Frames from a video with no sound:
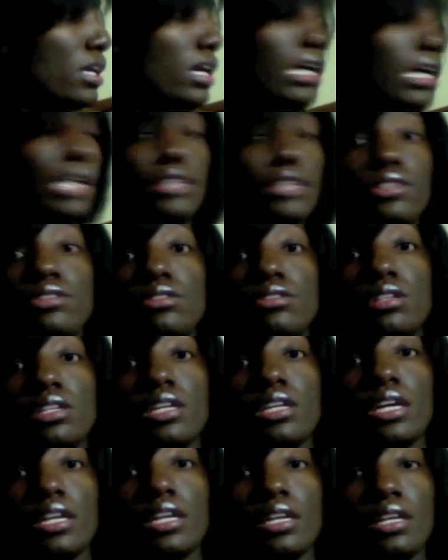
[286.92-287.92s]
And you can
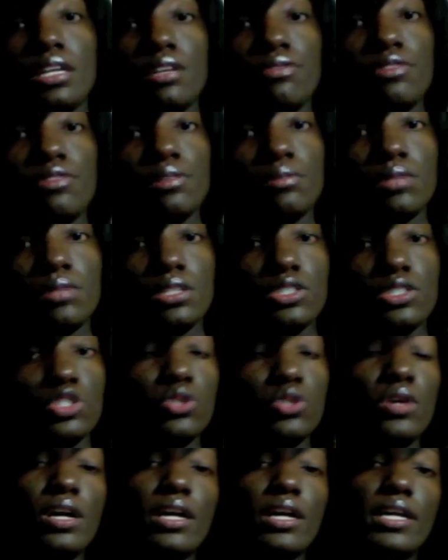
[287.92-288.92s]
get it if you want to
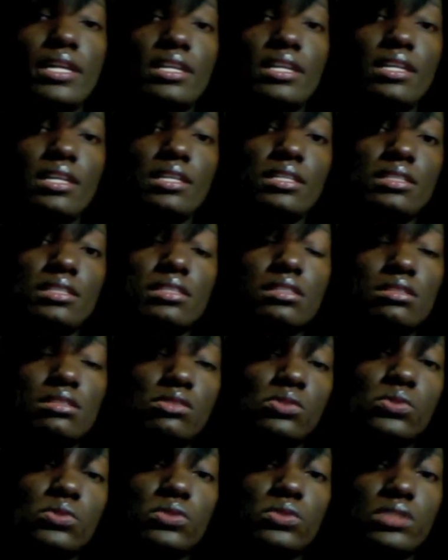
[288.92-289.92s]
try it. It's
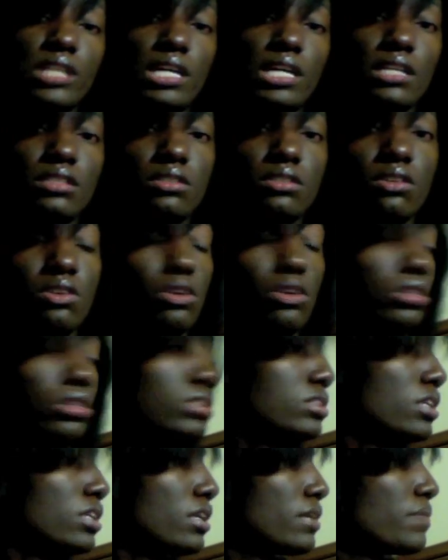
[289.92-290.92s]
sold at
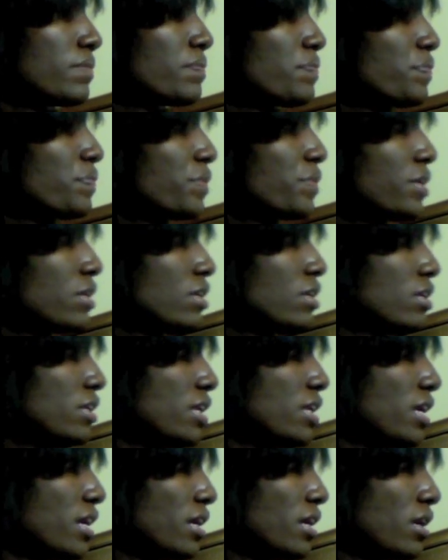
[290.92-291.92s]
Ulta.
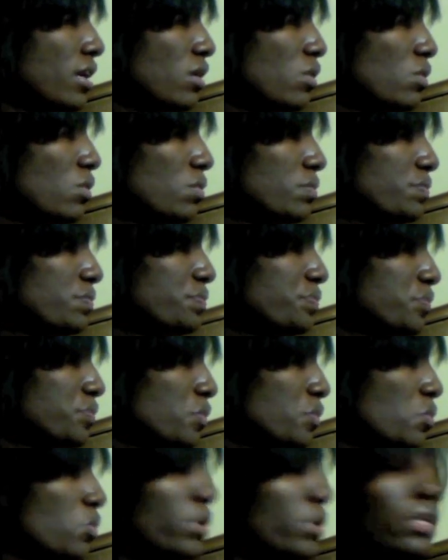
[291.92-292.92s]
Now,
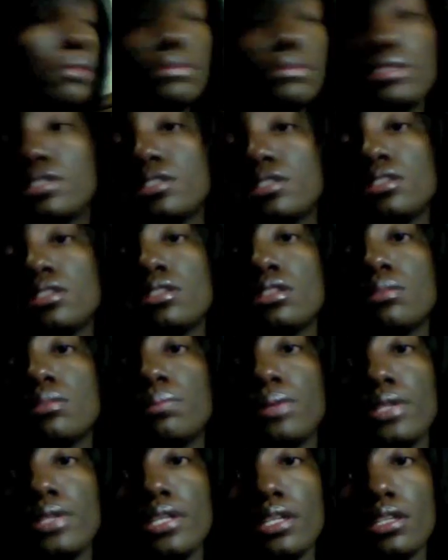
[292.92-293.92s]
when I'm done
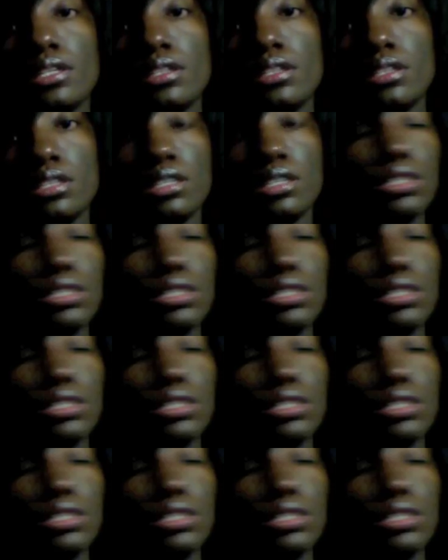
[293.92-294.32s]
putting the